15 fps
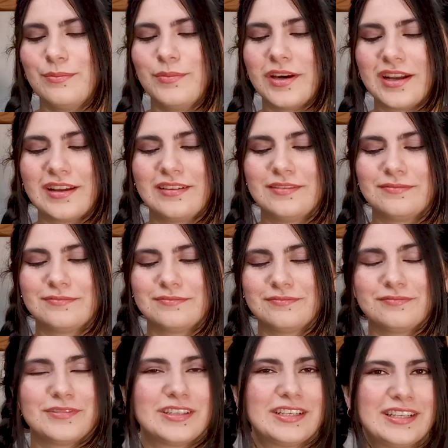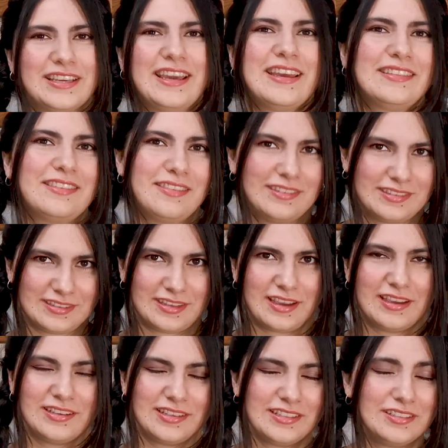But I really can't
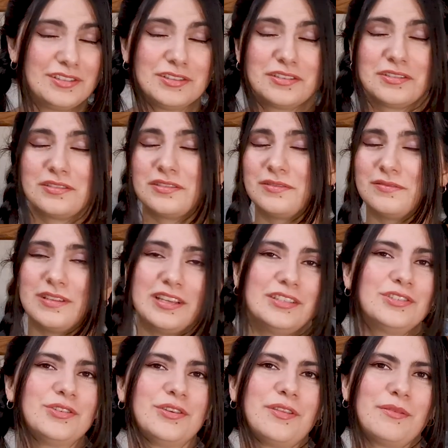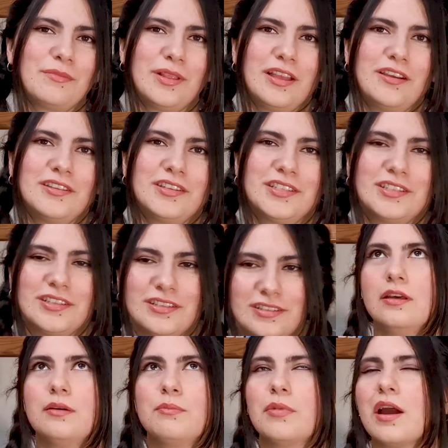decide, I just enjoy them a lot.
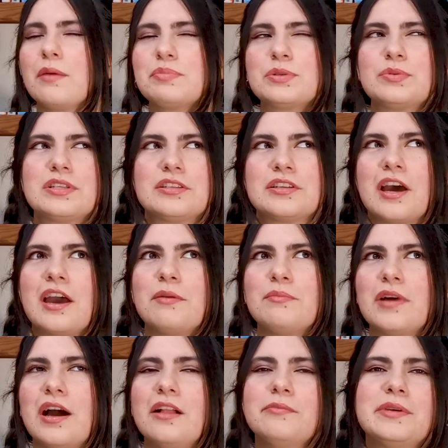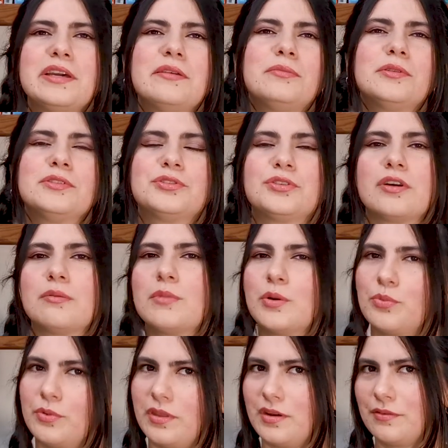Perhaps with time I'll be able to come
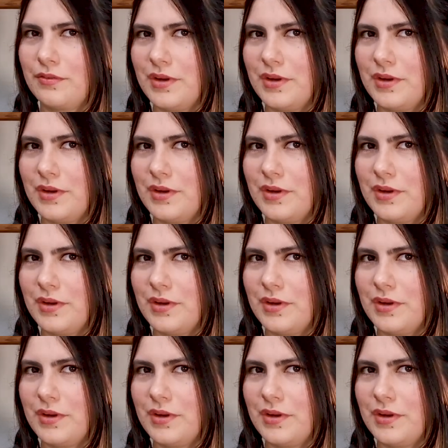up with an